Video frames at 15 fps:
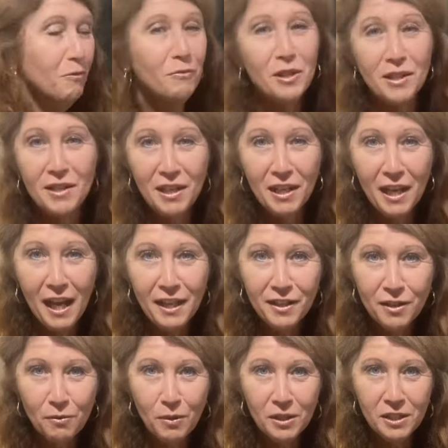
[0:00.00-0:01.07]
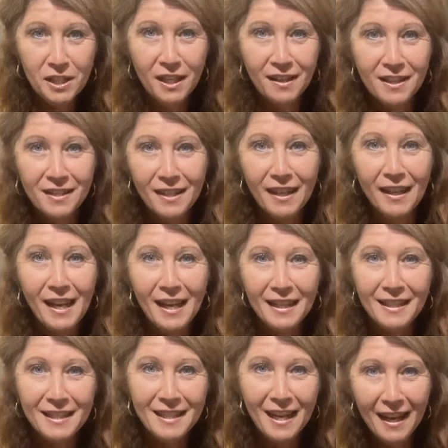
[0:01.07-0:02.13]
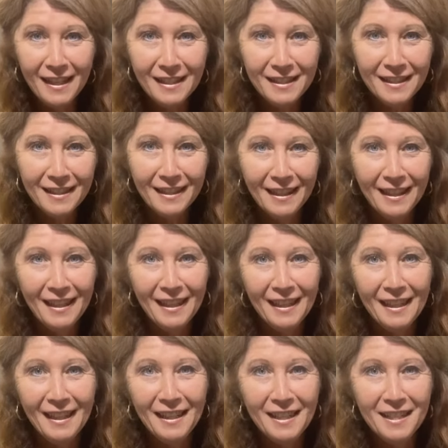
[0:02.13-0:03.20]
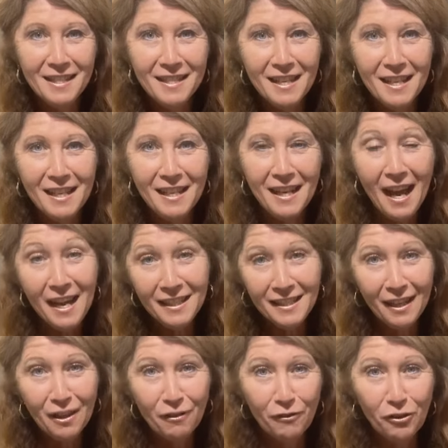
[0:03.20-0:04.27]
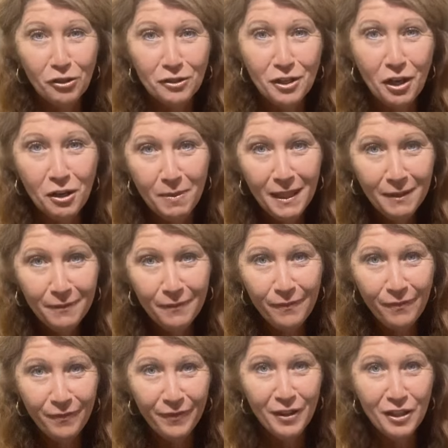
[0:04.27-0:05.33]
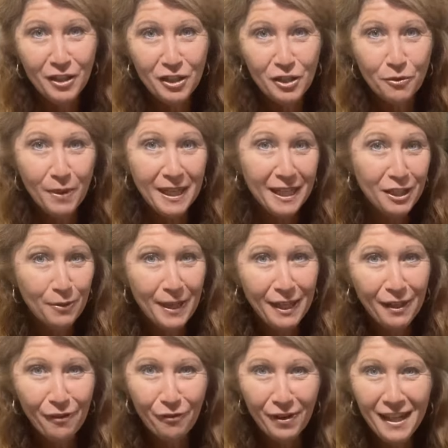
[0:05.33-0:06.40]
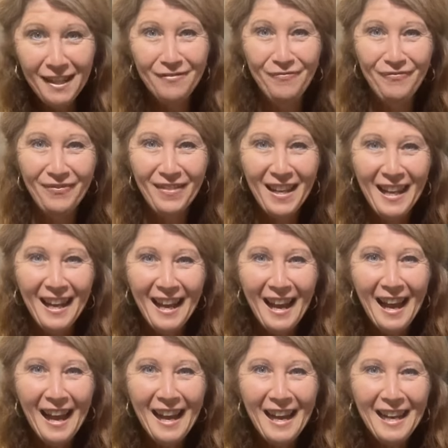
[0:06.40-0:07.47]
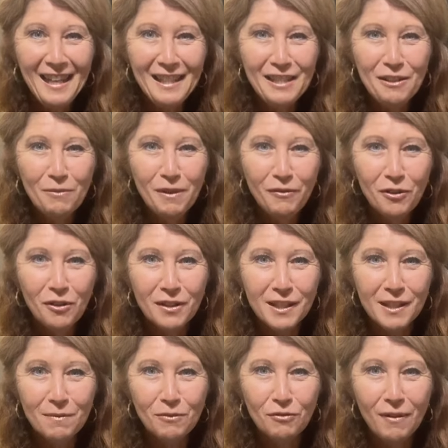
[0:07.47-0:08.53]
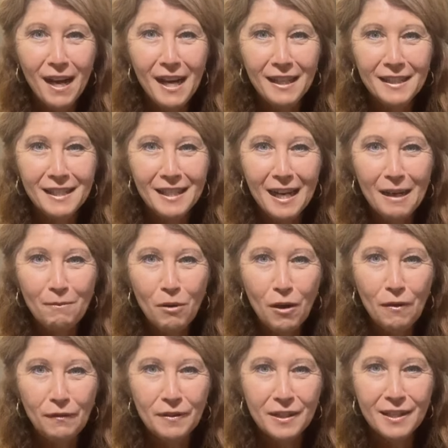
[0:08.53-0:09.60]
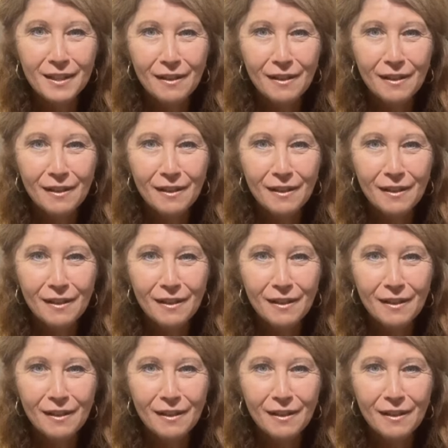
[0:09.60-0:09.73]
Just in case you're watching this at a later date, it is the 18th of October 2023, and we've got some great offers